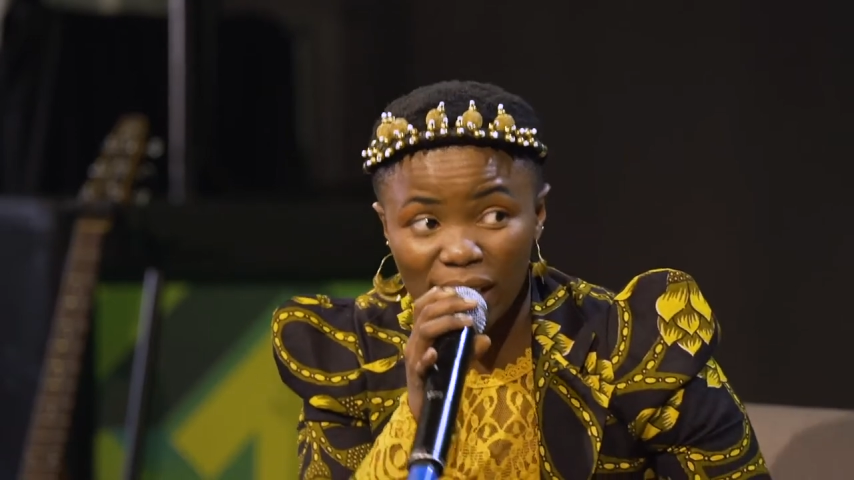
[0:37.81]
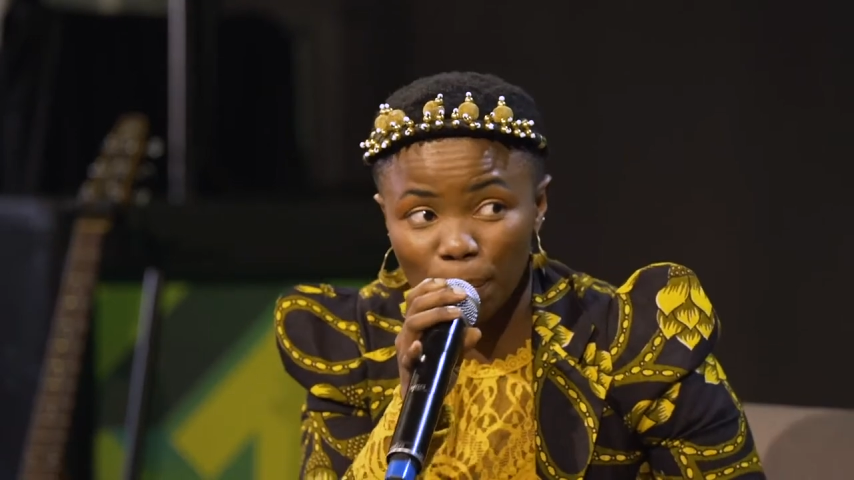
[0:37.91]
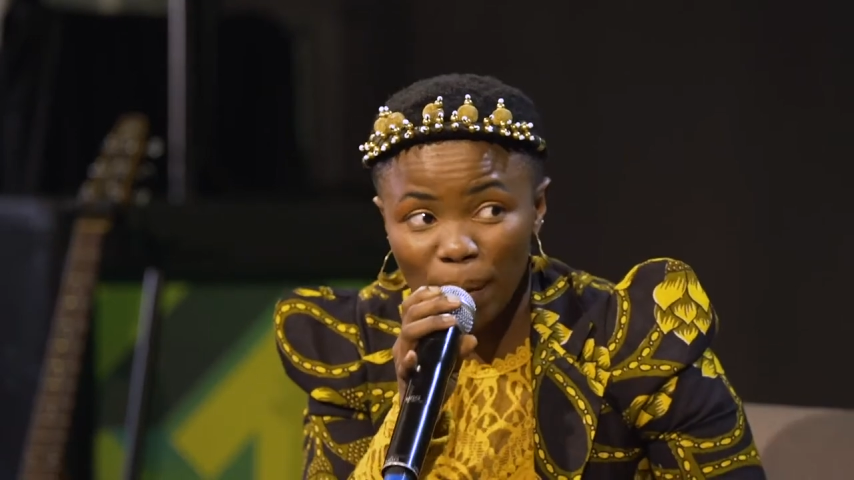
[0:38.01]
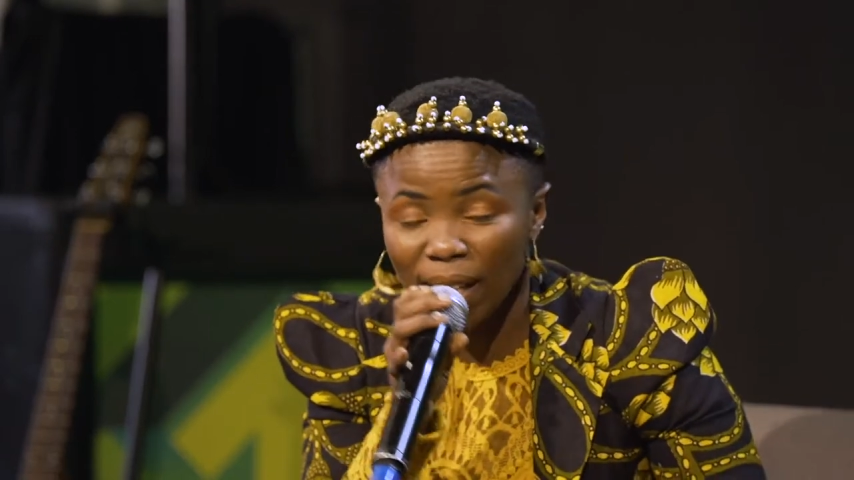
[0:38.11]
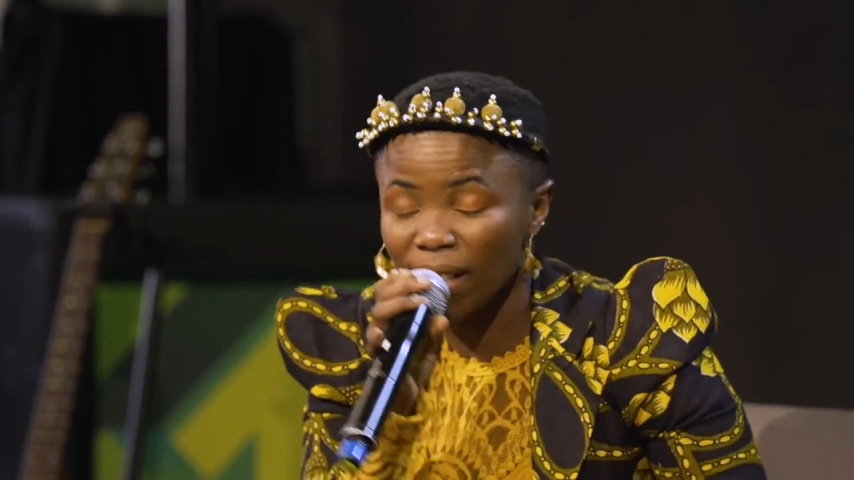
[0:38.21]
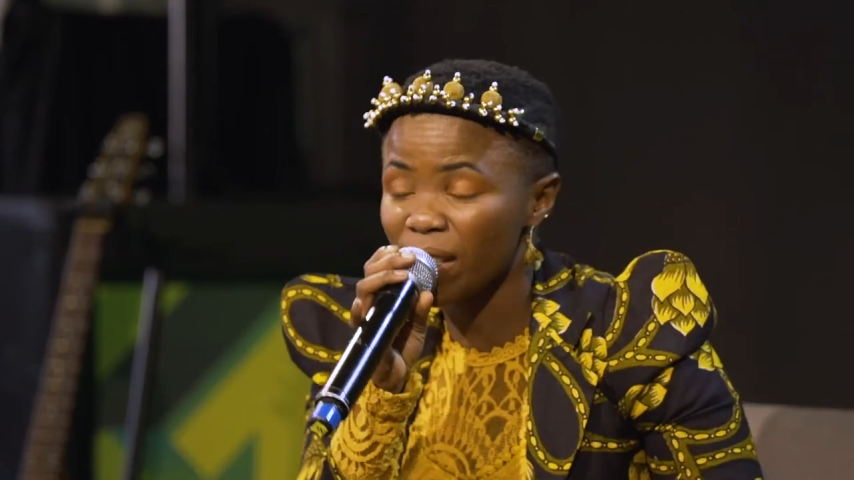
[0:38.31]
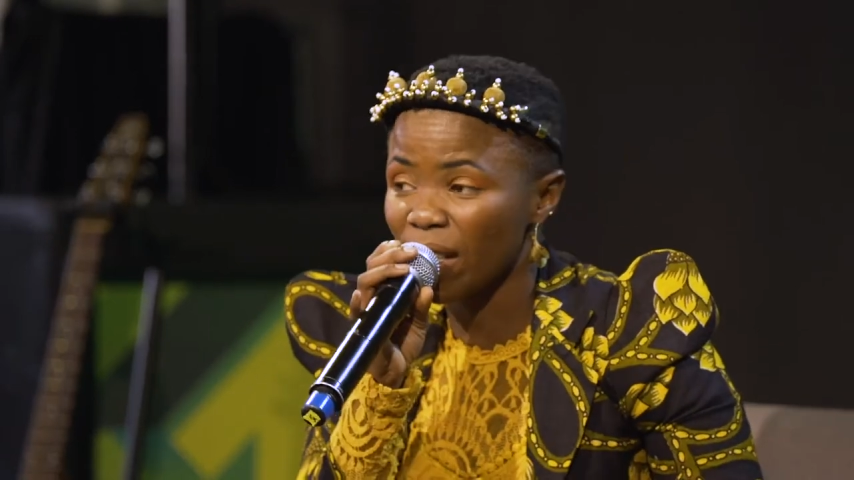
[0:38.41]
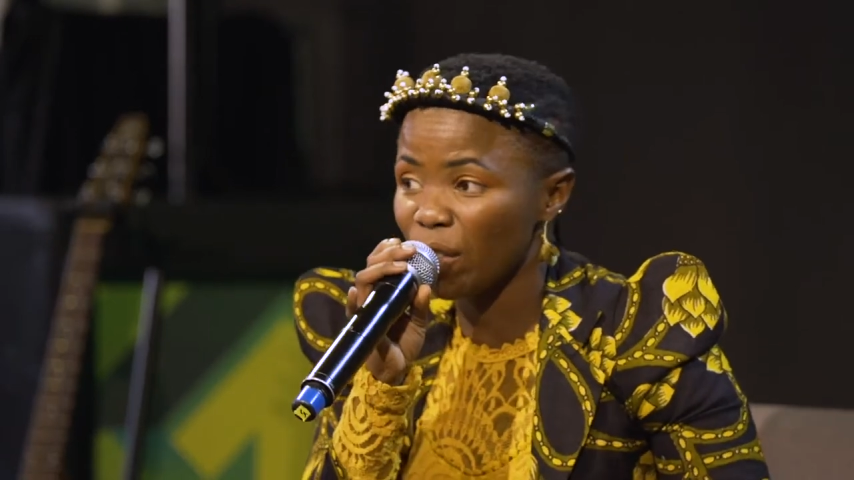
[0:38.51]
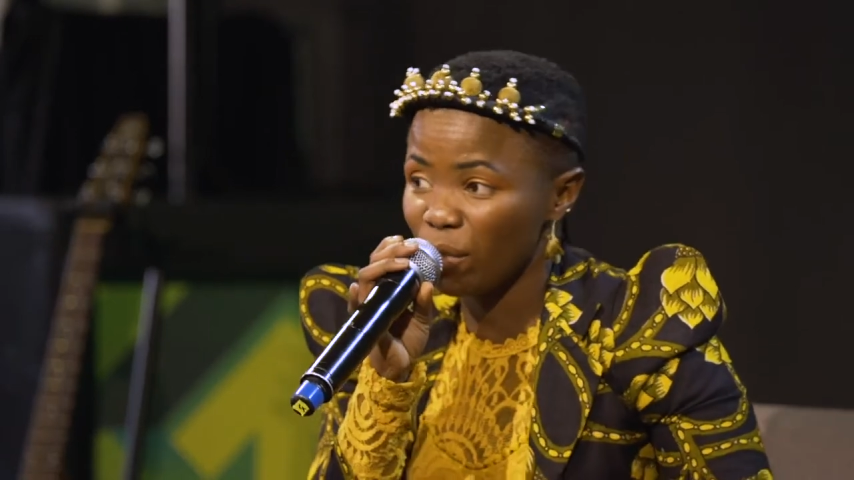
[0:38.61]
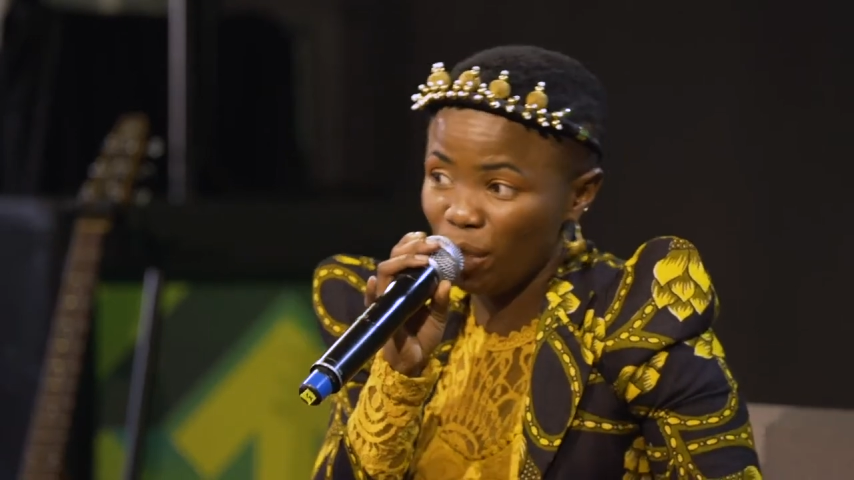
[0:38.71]
has been in this
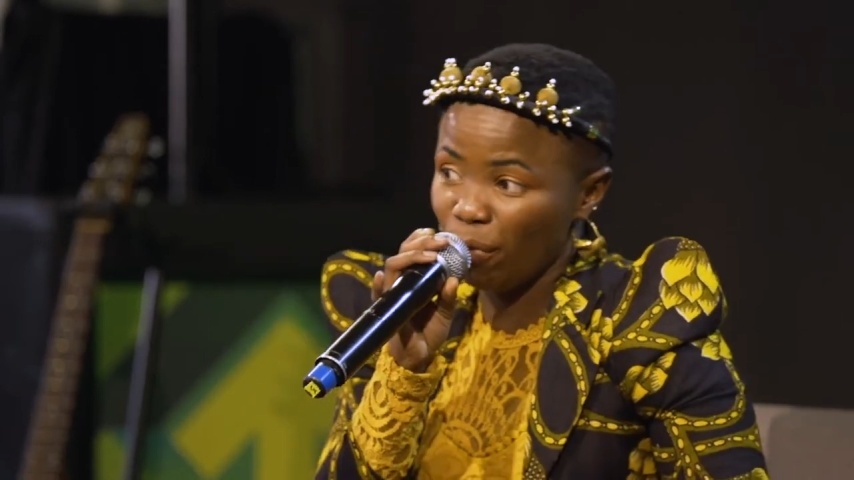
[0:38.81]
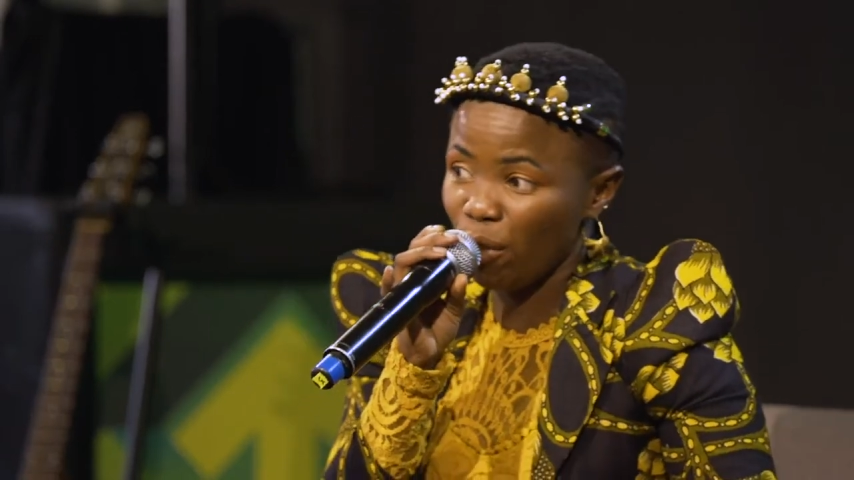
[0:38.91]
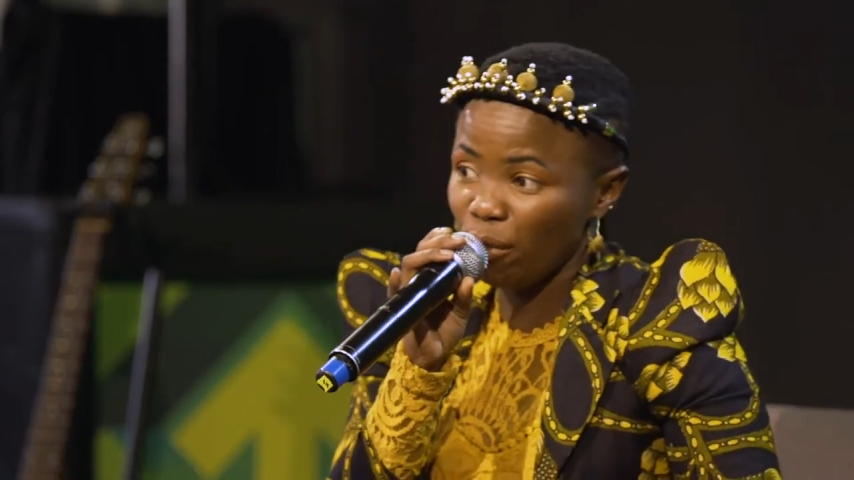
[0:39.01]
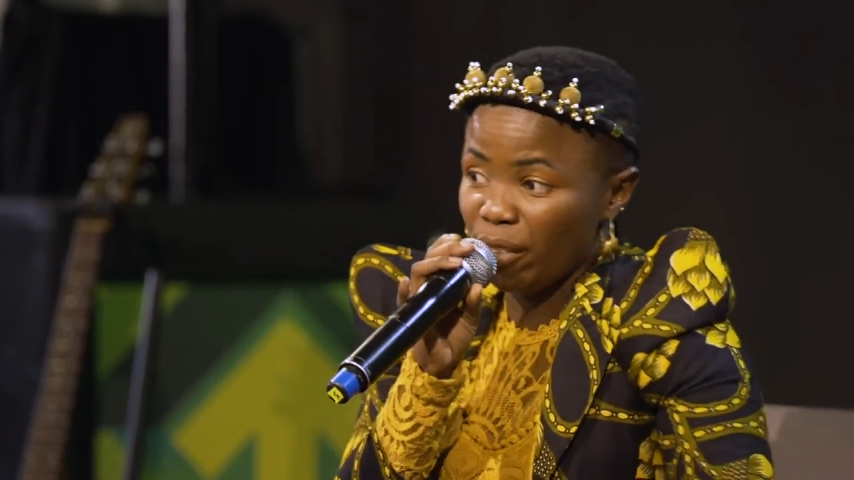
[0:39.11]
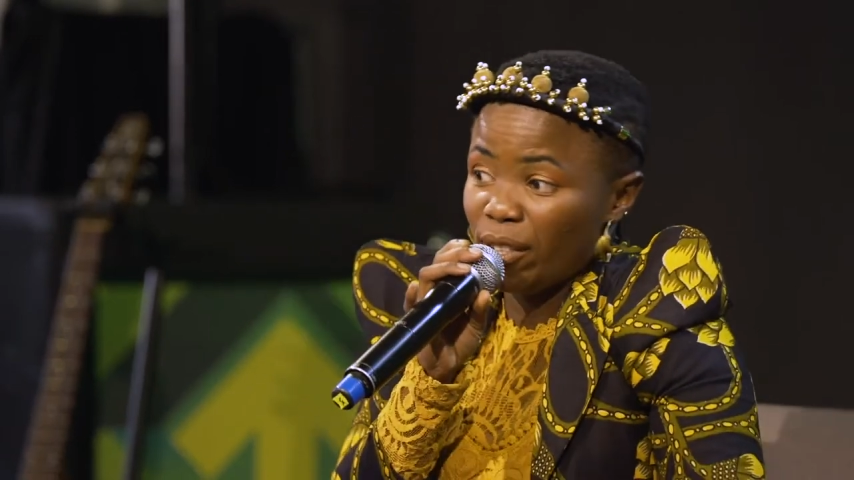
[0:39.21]
industry for over